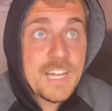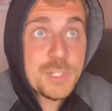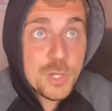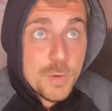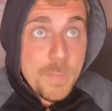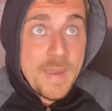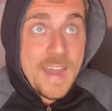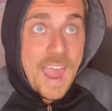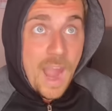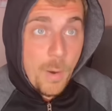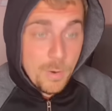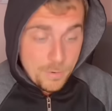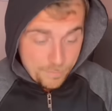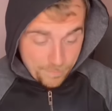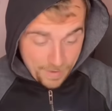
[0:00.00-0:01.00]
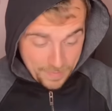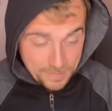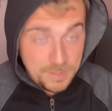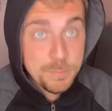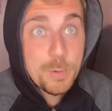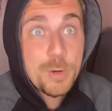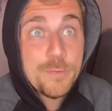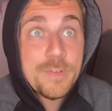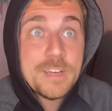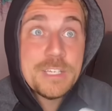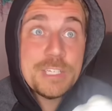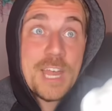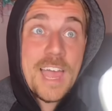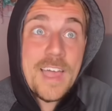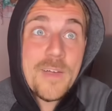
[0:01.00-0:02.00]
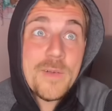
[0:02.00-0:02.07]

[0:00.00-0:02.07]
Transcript: took me an hour to find this perfect shell.